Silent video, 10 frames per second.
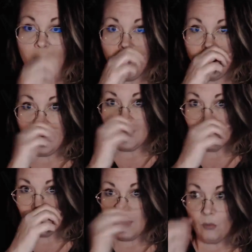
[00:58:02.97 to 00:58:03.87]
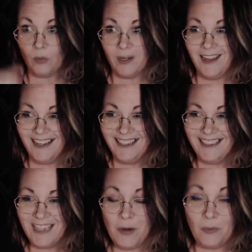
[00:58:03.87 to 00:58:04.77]
and we're
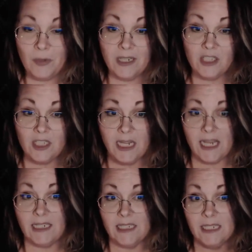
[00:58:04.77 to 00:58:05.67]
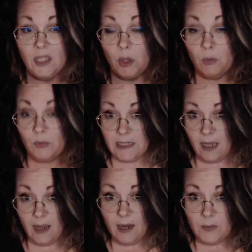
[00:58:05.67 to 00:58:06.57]
going to chant it 3
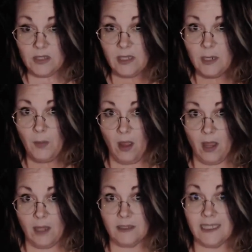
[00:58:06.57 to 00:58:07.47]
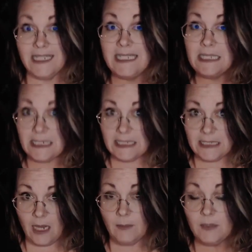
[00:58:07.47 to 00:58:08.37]
times, then a pause, then 6
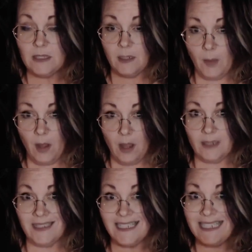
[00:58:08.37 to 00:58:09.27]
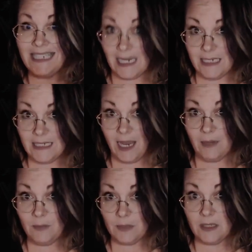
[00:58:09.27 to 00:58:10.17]
times, then a pause, then 9
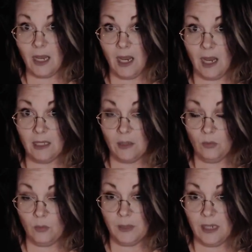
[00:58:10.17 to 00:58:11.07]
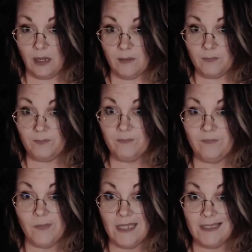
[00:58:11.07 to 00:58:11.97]
times, and then we'll be done,
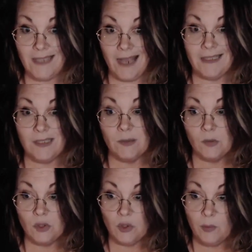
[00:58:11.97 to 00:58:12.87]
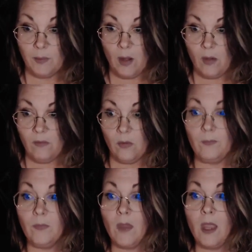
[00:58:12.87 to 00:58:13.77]
because that's super powerful.
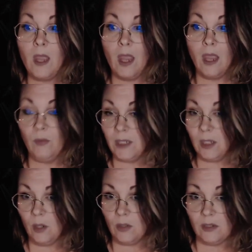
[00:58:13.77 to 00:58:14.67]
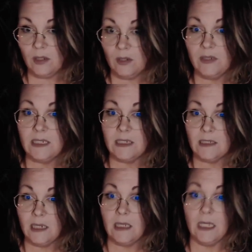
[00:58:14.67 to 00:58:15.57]
And we can go into the
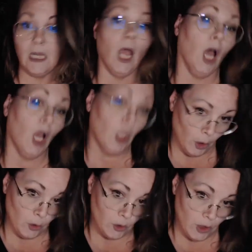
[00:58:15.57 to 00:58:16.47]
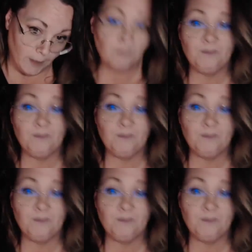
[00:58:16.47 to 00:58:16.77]
369 thing another time.